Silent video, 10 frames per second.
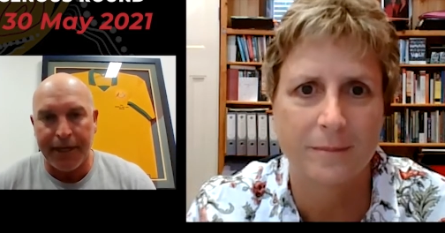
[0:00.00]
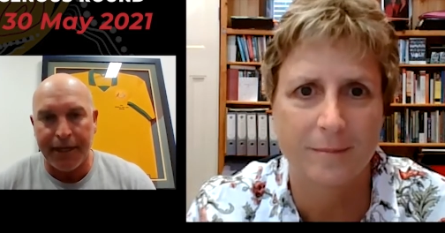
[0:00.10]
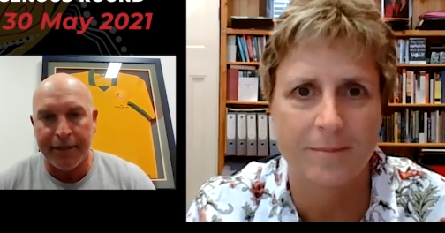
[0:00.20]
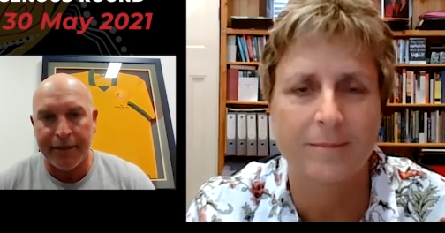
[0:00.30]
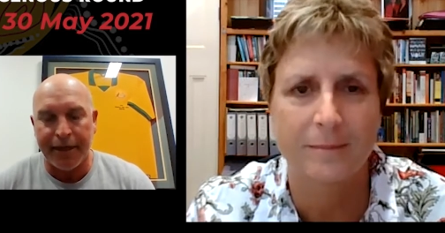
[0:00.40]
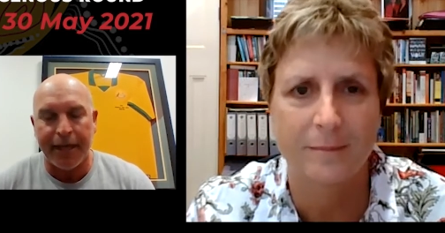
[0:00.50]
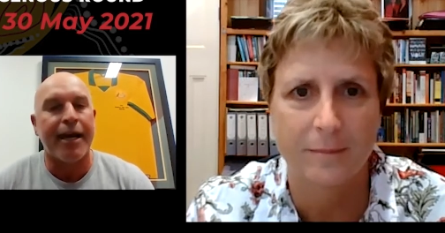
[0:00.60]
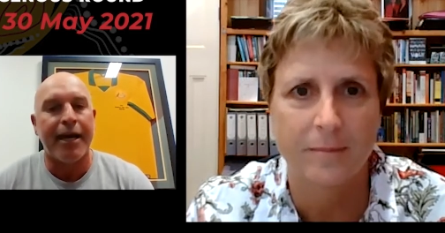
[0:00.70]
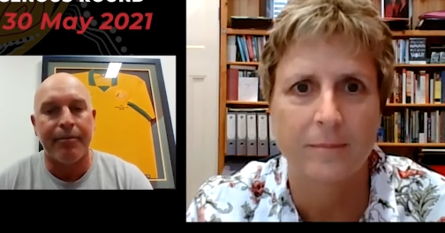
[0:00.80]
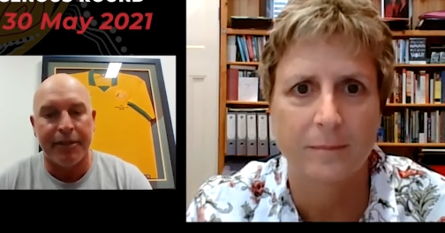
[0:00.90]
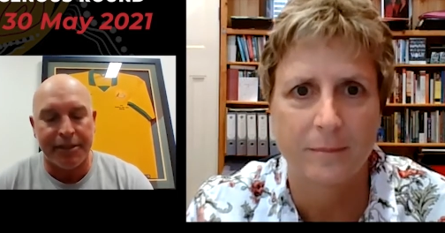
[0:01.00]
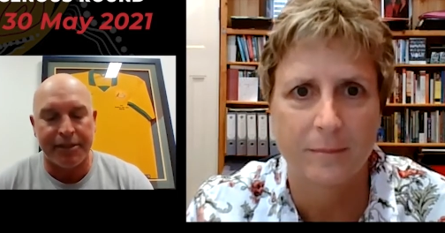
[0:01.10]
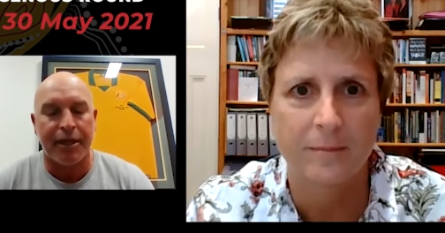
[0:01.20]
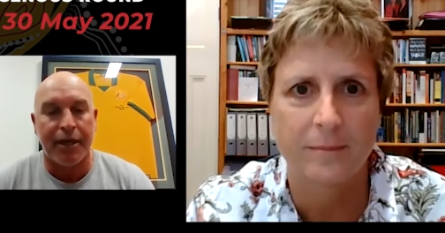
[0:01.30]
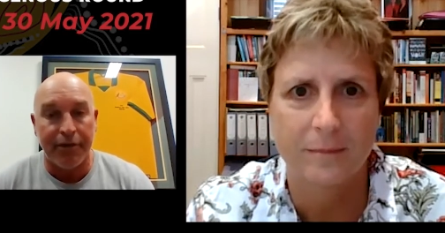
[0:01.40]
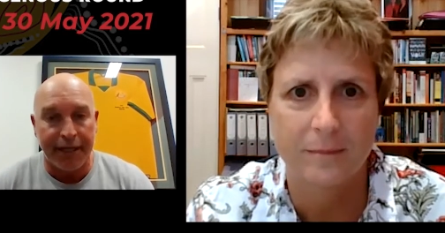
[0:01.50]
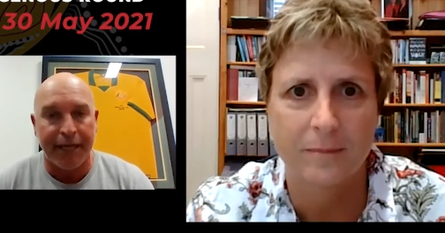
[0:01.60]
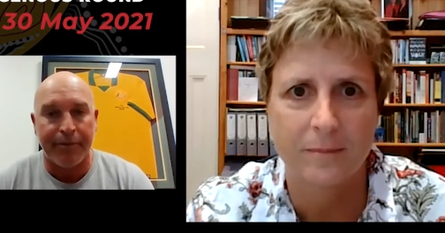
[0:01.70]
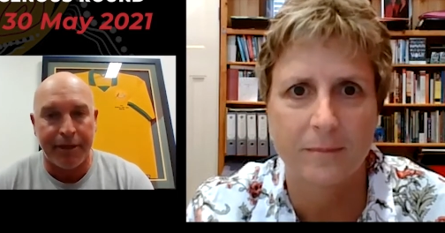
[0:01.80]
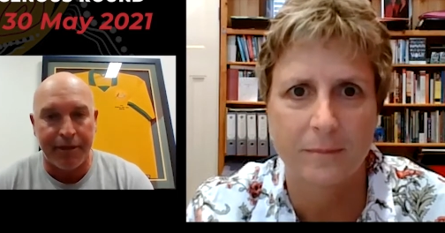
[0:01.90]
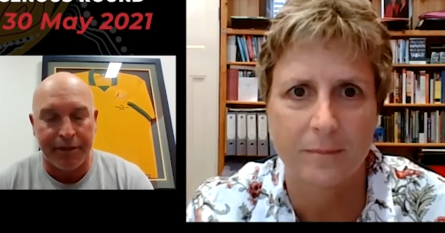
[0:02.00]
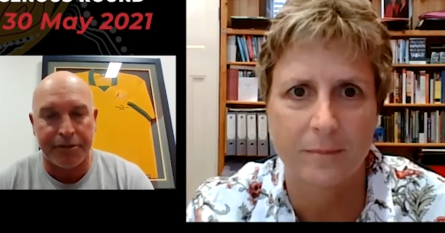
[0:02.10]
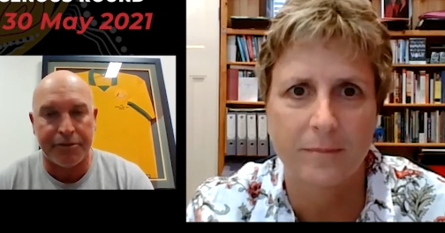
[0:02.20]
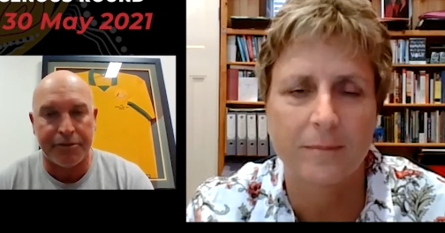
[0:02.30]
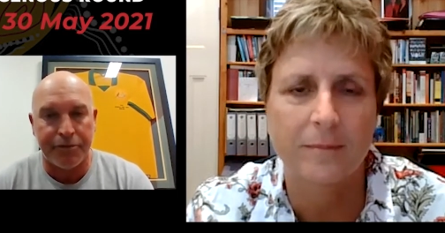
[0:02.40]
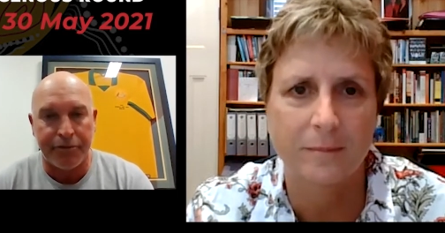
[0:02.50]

Speaker 1: And the game has slowly coming to this